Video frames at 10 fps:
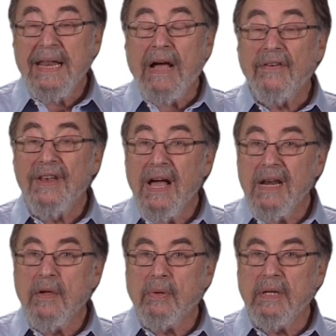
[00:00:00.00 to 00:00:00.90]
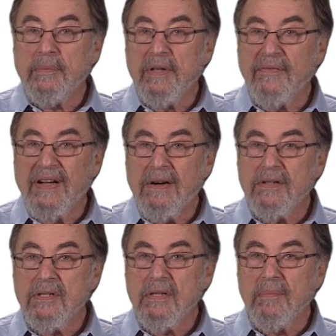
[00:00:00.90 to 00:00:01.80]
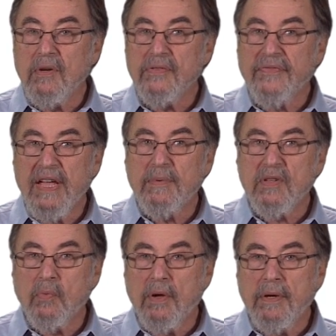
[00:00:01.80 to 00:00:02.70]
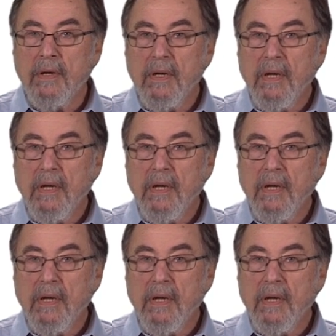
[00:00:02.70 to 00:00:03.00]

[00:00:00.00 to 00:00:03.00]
Now, non-equilibrium viruses, the most famous one